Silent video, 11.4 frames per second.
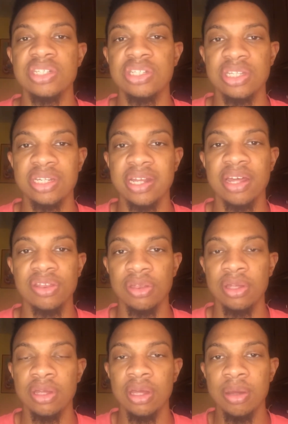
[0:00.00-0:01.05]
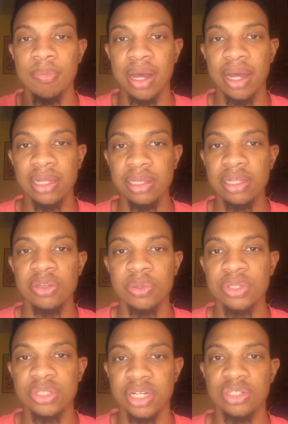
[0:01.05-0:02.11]
to death by lethal
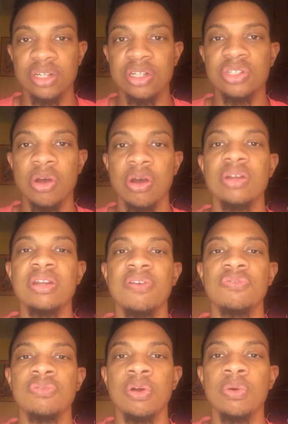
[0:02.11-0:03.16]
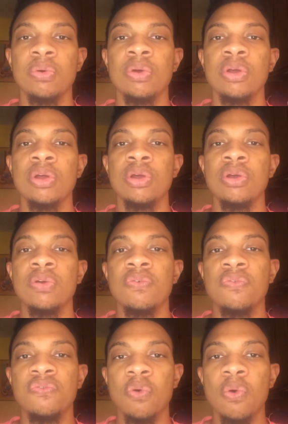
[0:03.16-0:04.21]
injection and is on death row
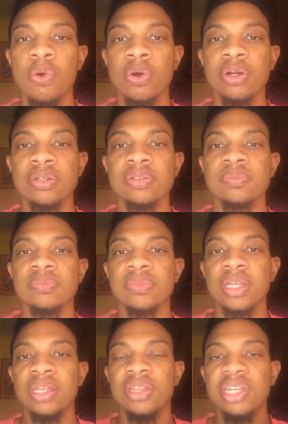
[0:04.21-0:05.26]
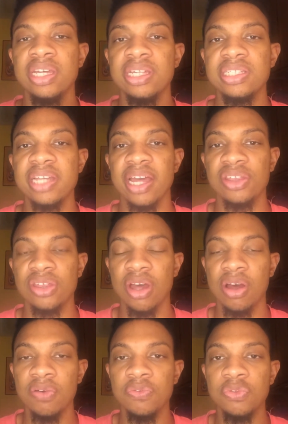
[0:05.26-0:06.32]
for the death
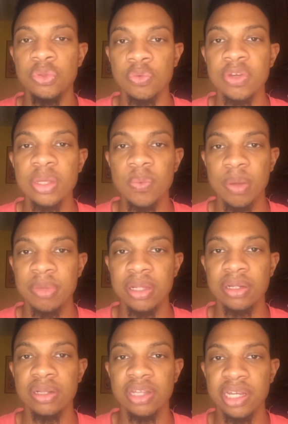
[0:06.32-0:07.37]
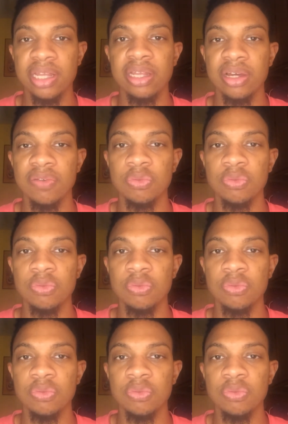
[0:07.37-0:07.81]
of 3 women, the killing of 3